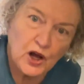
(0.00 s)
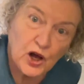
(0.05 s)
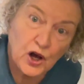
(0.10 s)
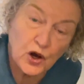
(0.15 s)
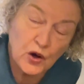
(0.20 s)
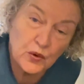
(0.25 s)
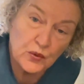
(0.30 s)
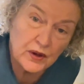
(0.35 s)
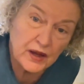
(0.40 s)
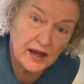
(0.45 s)

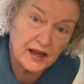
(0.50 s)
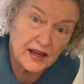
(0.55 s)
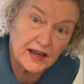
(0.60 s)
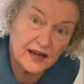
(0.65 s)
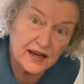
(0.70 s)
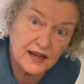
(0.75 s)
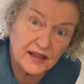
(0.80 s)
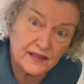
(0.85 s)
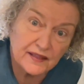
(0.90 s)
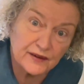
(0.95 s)

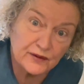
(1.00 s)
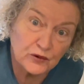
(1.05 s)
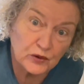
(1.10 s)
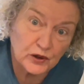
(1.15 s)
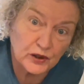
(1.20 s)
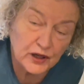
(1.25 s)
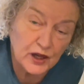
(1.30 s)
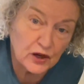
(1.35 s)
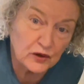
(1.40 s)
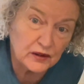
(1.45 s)
Okay, the
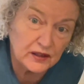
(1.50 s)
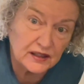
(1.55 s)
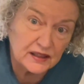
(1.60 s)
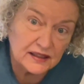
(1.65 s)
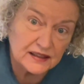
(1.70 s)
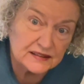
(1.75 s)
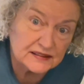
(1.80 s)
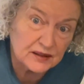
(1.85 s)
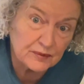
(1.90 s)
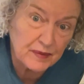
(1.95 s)
granola
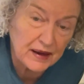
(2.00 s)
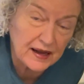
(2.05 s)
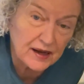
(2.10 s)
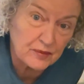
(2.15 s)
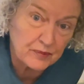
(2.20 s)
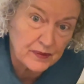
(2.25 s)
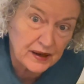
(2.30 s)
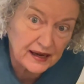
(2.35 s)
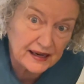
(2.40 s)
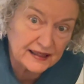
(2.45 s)
is
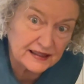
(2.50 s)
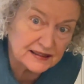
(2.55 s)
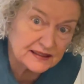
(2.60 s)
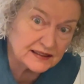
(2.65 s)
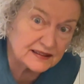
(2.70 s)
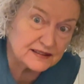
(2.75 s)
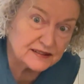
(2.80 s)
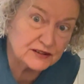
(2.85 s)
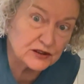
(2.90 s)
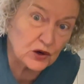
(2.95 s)
about baked,
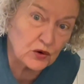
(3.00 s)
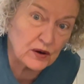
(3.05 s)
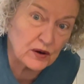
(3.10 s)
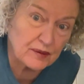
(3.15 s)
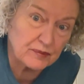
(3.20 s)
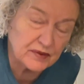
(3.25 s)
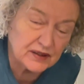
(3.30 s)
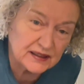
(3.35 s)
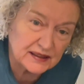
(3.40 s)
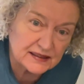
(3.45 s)
and so
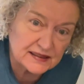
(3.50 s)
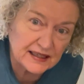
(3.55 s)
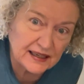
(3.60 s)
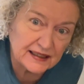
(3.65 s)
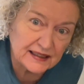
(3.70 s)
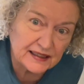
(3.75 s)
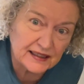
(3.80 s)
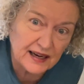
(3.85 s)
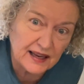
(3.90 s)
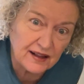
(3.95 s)
I'm going to
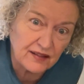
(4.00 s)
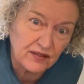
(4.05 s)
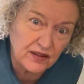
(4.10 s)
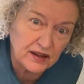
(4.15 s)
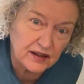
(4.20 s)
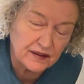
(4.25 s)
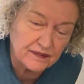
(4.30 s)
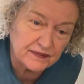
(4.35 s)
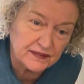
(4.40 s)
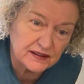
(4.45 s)
take it out of the
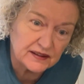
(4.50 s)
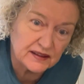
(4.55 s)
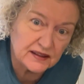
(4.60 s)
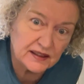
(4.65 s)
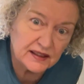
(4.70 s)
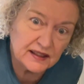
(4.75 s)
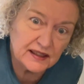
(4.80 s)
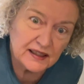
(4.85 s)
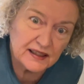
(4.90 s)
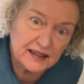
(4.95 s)
oven
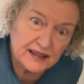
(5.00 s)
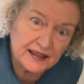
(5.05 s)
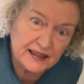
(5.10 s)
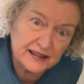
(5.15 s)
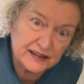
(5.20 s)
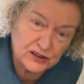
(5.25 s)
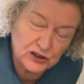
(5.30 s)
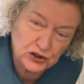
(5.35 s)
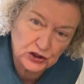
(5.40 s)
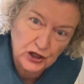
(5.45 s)

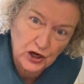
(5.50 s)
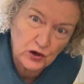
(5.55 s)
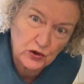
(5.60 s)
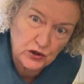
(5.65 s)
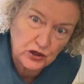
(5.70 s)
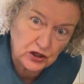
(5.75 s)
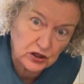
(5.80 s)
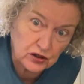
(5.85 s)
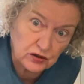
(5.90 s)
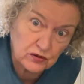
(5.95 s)
and show
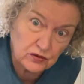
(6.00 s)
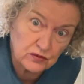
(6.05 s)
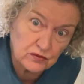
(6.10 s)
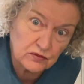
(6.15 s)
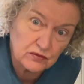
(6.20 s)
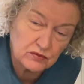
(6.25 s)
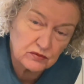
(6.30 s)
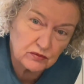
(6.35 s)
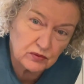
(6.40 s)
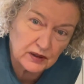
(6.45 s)
you
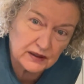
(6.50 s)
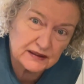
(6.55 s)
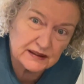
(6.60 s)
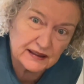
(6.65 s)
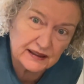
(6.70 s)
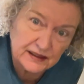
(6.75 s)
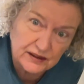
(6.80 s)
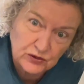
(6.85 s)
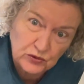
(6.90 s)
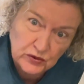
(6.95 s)
what the
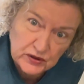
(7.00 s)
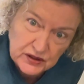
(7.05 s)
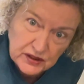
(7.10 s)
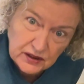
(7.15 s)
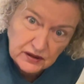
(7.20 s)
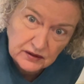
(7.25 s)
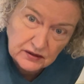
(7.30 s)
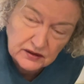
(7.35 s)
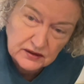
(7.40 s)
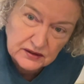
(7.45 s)
end
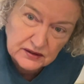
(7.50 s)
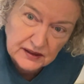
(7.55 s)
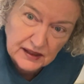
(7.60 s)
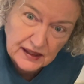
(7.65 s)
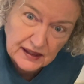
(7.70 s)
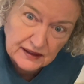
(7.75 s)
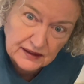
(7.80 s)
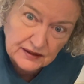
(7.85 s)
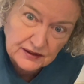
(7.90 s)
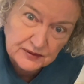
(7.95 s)
result looks
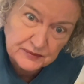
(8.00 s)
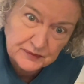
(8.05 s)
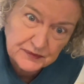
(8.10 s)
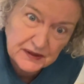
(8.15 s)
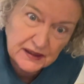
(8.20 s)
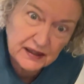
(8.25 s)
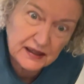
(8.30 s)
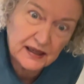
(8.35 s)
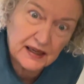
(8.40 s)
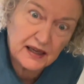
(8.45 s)
like.
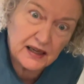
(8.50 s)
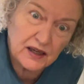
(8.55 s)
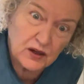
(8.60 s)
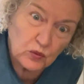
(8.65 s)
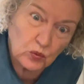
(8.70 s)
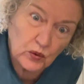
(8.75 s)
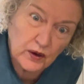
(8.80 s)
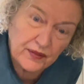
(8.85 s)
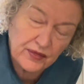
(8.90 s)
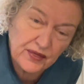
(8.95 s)

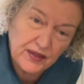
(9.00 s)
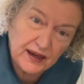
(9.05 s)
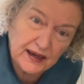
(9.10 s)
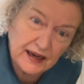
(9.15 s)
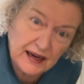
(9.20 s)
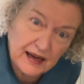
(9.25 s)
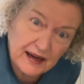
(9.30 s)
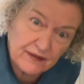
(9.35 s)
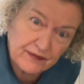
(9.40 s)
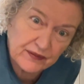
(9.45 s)
One thing
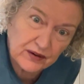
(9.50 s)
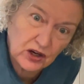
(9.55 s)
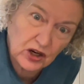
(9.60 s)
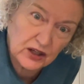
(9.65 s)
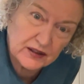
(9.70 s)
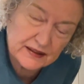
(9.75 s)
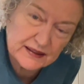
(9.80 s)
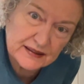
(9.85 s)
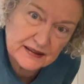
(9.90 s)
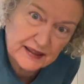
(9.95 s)
I
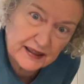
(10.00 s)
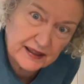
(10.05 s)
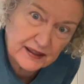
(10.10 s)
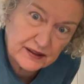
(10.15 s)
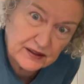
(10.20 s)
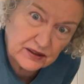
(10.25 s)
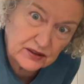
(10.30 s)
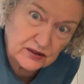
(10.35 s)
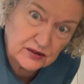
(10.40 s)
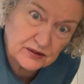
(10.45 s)
forgot to tell
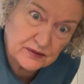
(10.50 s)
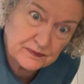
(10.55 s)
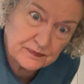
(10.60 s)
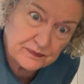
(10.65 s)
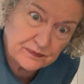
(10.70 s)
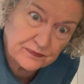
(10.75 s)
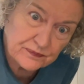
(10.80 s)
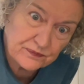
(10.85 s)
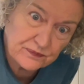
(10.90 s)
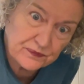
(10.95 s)
you
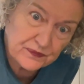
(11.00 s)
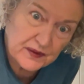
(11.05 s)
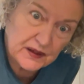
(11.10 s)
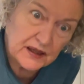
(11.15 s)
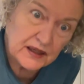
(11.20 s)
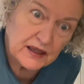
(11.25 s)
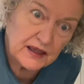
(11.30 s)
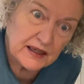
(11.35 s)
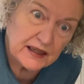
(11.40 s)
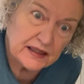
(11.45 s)

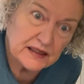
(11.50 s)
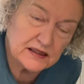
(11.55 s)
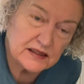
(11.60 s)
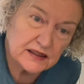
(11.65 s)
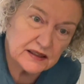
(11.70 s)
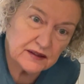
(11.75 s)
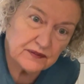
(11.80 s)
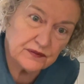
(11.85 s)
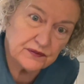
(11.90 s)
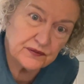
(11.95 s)
is that
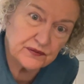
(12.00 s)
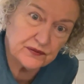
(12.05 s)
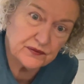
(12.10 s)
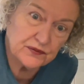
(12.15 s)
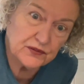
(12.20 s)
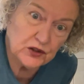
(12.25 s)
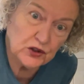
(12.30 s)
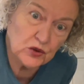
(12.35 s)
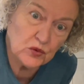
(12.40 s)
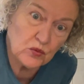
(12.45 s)
if
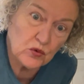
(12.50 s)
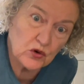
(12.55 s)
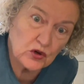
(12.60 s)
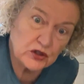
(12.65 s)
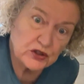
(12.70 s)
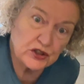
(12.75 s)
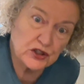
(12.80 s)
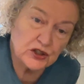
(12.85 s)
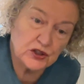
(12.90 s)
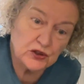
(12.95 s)
you
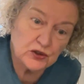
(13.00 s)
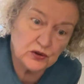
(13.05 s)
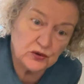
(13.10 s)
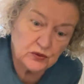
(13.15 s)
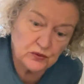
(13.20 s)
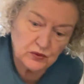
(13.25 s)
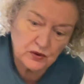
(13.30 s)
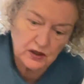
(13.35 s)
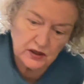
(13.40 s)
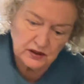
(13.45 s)
want
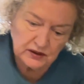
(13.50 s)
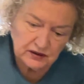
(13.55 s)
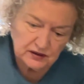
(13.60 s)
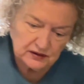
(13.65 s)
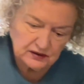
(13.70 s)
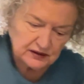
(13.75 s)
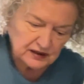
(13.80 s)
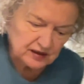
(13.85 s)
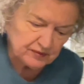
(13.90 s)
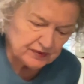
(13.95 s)
to,
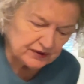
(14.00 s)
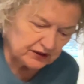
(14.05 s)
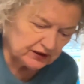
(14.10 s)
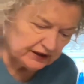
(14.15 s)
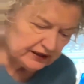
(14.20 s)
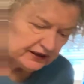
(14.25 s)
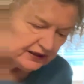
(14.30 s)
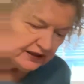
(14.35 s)
I better get